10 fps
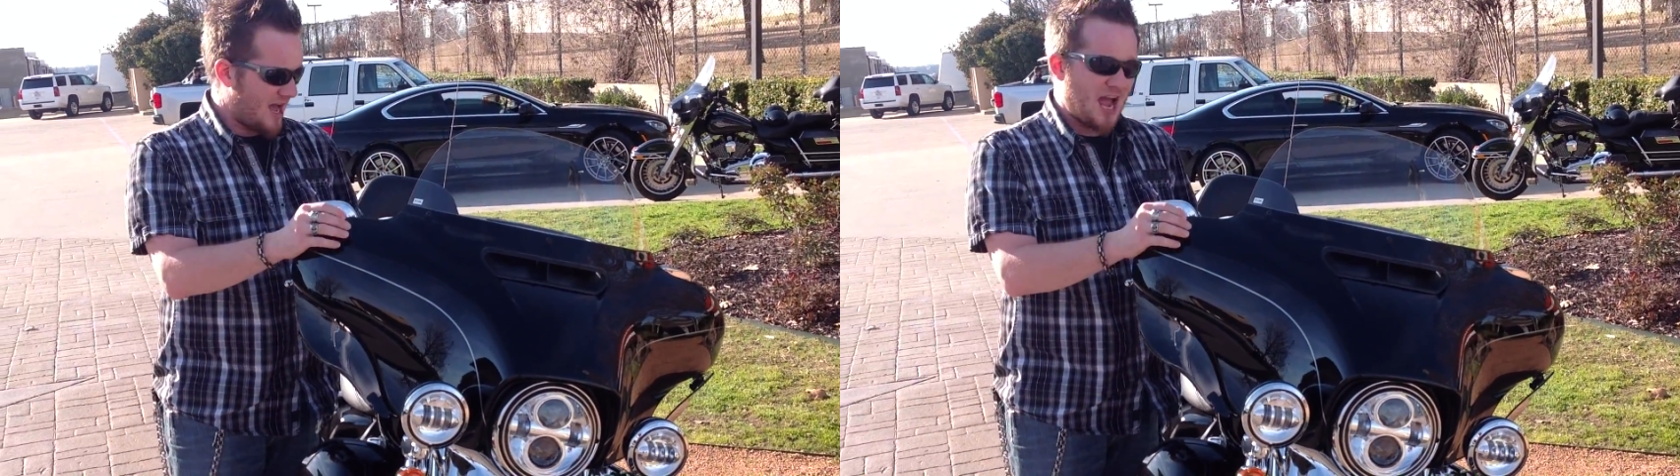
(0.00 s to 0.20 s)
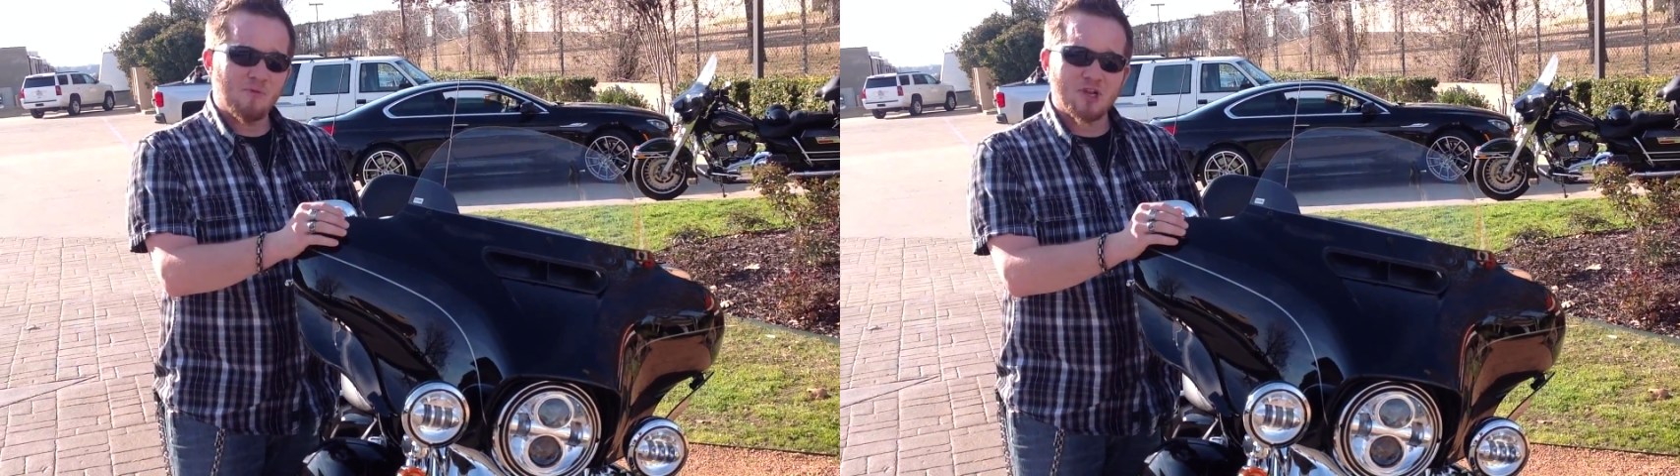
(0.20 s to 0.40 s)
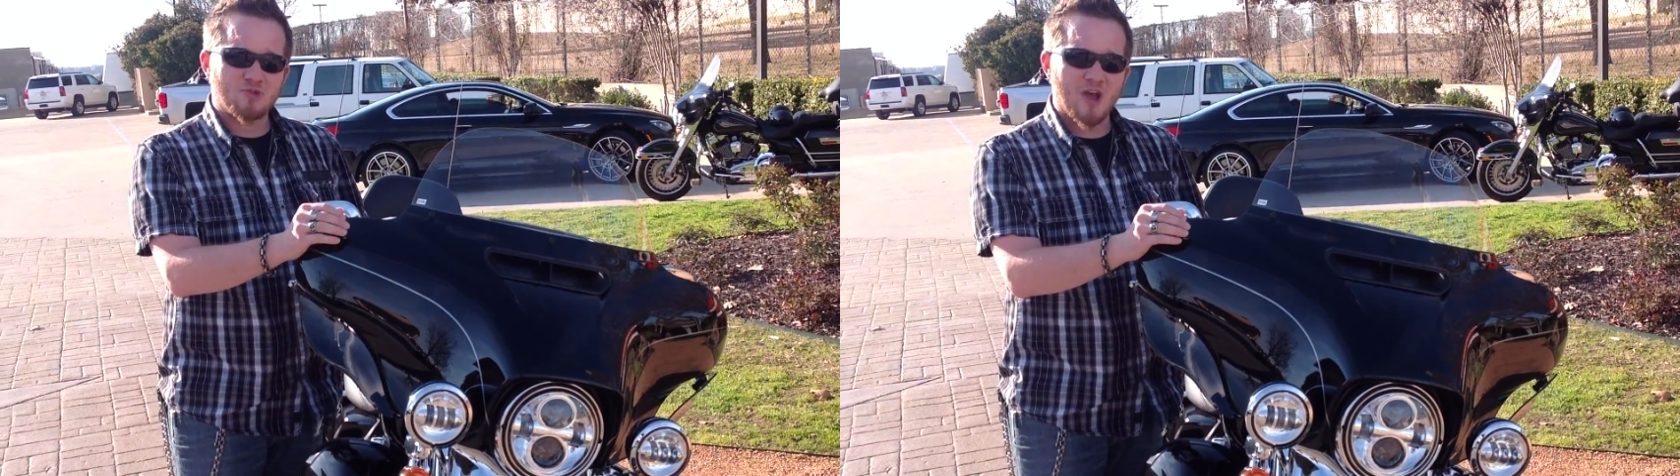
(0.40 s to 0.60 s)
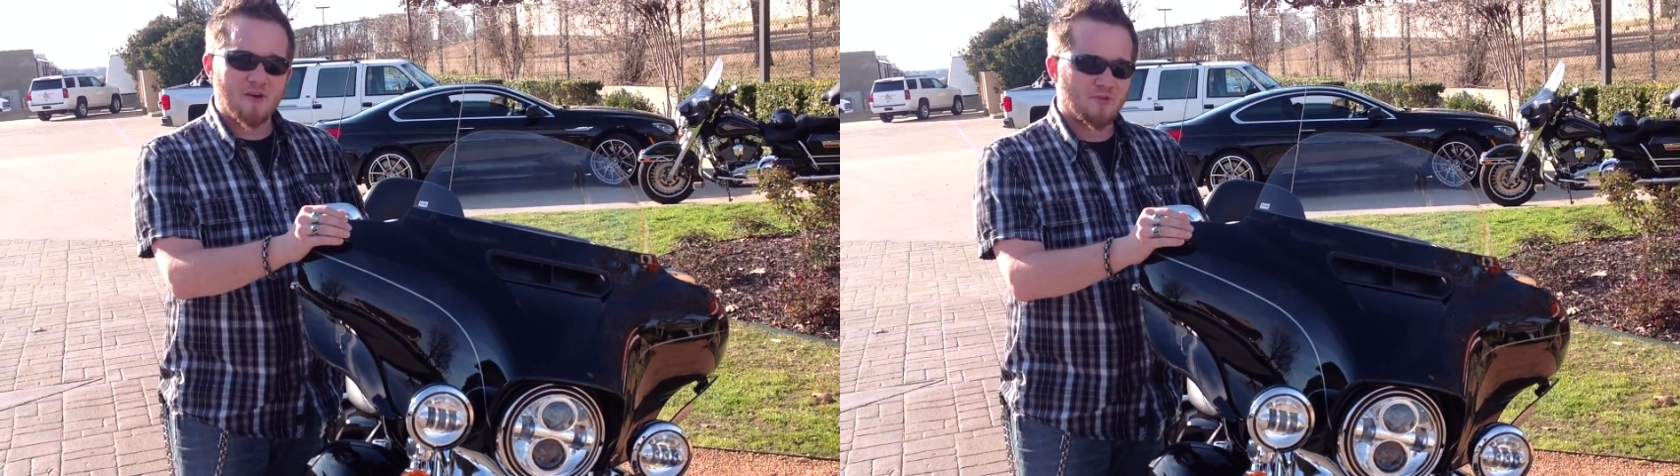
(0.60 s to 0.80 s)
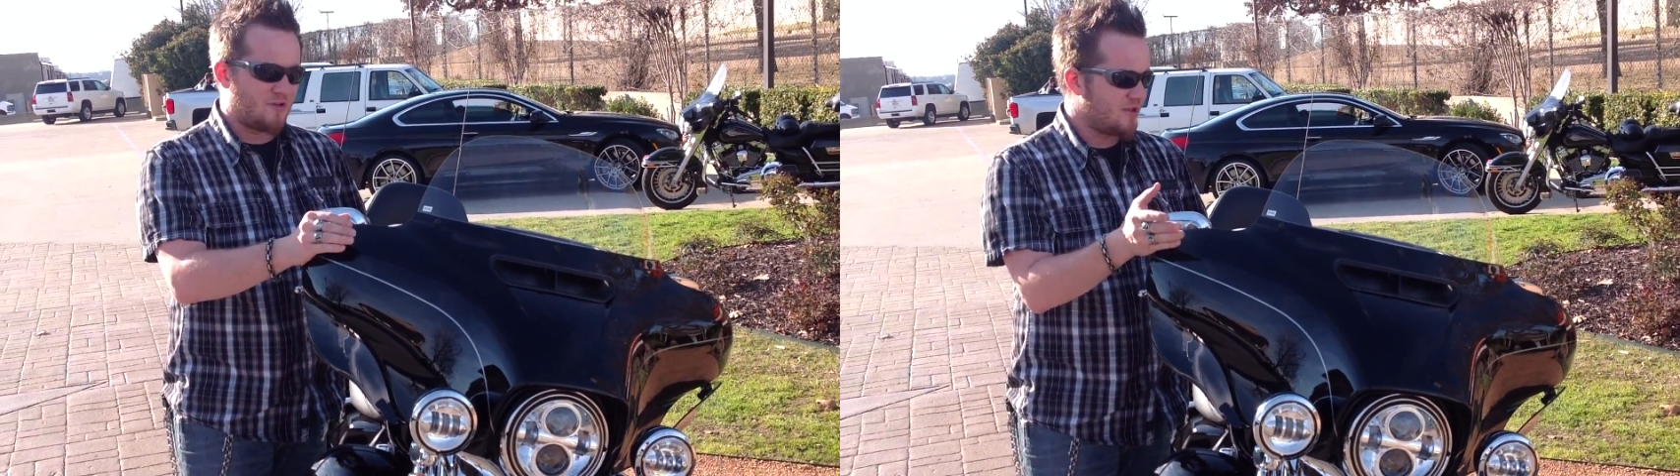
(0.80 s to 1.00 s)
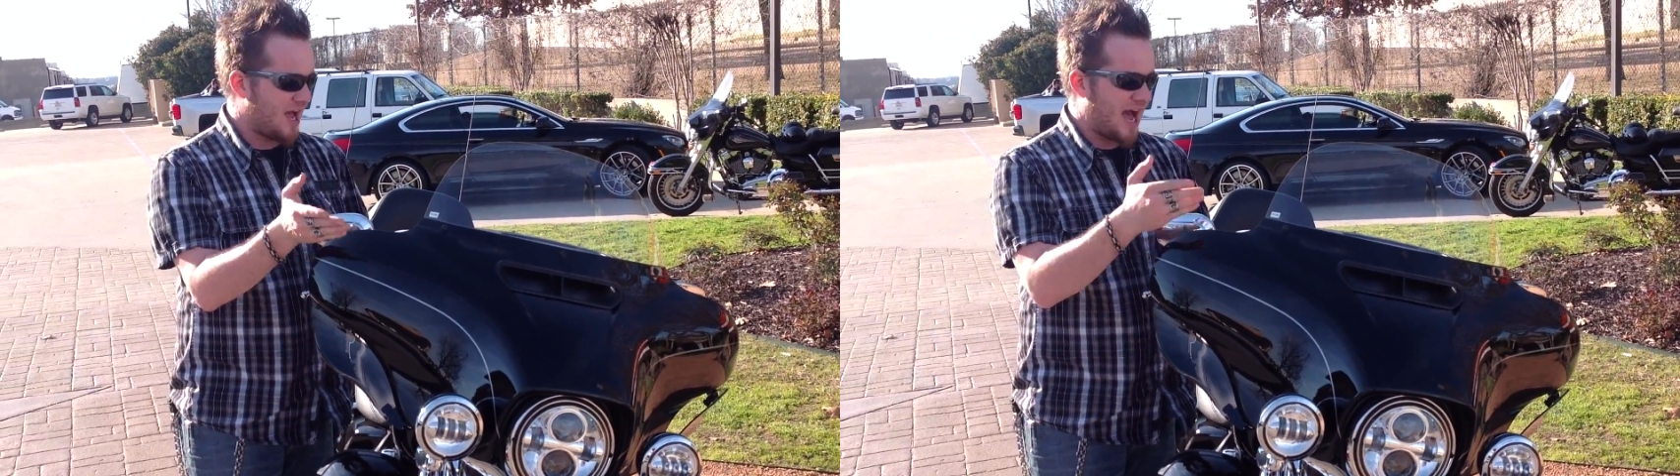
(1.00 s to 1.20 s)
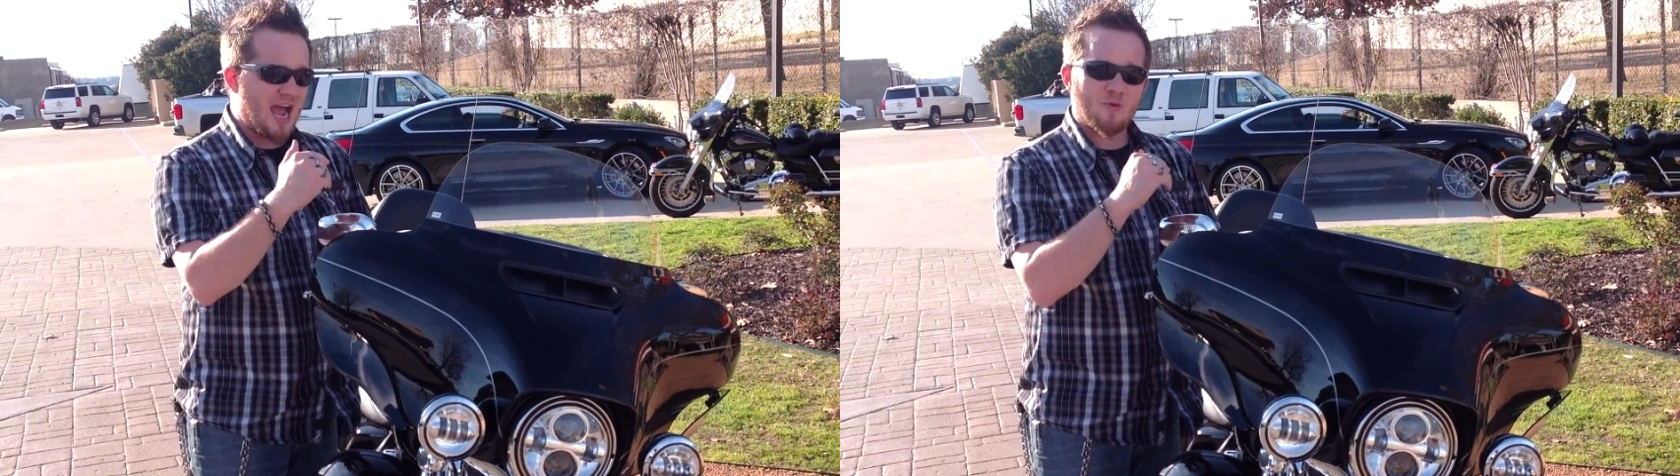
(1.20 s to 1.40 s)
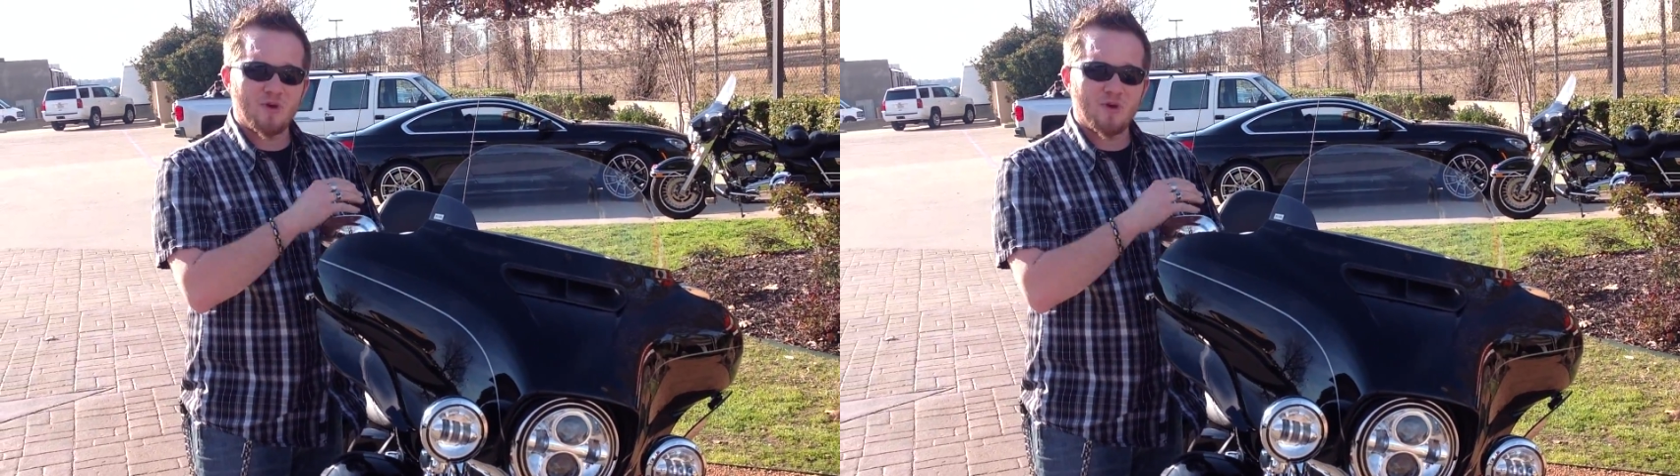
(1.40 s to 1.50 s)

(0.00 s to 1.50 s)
highway travel, high